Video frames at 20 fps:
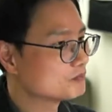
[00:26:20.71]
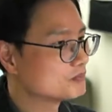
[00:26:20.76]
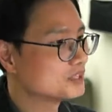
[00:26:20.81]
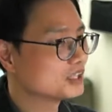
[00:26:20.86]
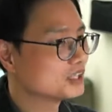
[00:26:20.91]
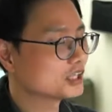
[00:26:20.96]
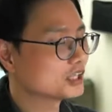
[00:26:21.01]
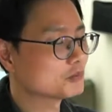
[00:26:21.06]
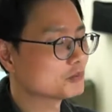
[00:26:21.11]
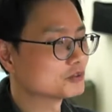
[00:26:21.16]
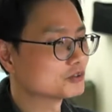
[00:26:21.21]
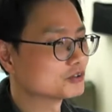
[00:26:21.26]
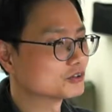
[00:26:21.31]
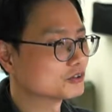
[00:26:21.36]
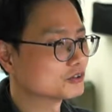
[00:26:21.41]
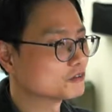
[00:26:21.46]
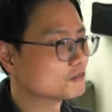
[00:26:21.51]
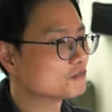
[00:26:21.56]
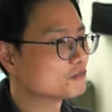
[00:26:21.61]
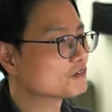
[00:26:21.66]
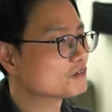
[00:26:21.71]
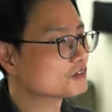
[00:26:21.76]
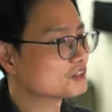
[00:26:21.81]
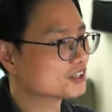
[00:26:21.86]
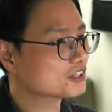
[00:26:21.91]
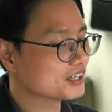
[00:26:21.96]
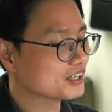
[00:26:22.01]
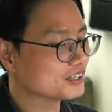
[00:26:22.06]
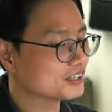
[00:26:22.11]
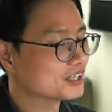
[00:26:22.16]
being able to
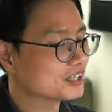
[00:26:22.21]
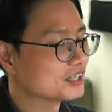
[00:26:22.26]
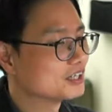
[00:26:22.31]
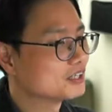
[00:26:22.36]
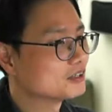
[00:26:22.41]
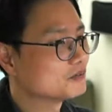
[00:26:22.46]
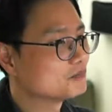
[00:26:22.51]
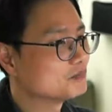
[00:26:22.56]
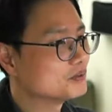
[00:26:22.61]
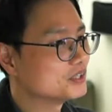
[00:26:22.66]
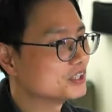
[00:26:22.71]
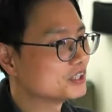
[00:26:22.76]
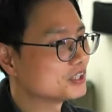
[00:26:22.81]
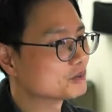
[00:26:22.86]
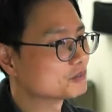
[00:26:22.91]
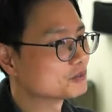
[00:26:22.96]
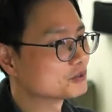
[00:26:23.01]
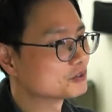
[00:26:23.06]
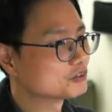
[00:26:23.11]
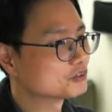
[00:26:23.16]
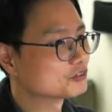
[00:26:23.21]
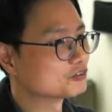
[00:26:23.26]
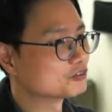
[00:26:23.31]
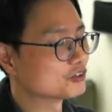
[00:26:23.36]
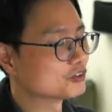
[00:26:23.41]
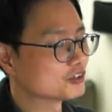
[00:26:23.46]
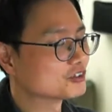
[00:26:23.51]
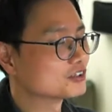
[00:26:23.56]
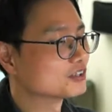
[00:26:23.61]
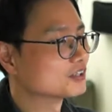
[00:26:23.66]
fabricate, being able to
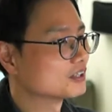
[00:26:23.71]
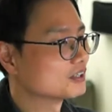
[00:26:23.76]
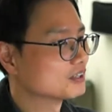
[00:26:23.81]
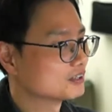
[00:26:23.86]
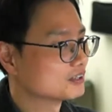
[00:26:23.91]
run